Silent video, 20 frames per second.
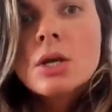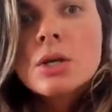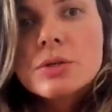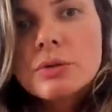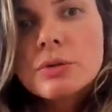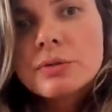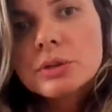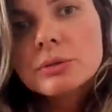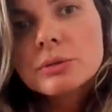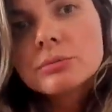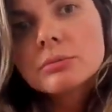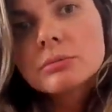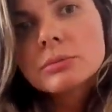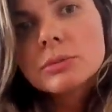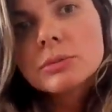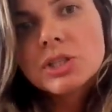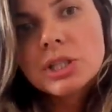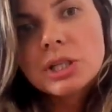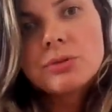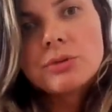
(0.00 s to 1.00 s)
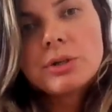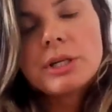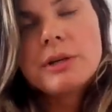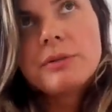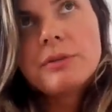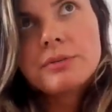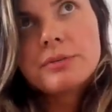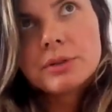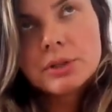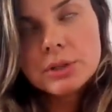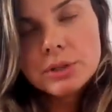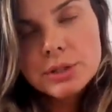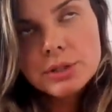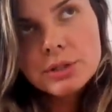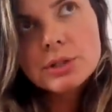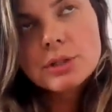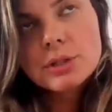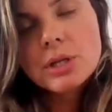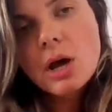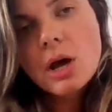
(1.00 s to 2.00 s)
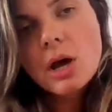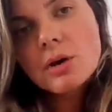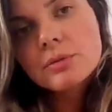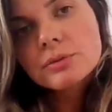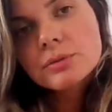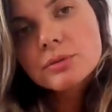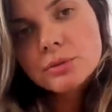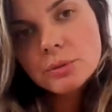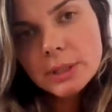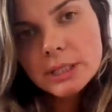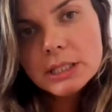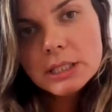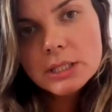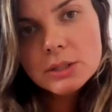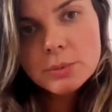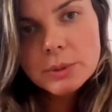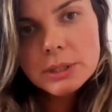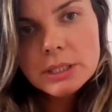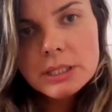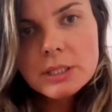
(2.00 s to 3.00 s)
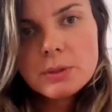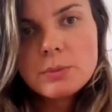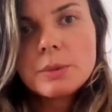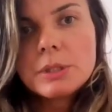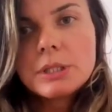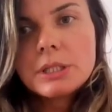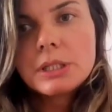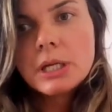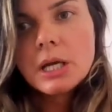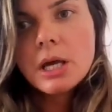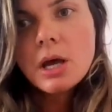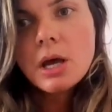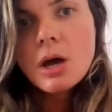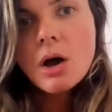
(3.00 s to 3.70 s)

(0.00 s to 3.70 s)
So from January 1st of 2021,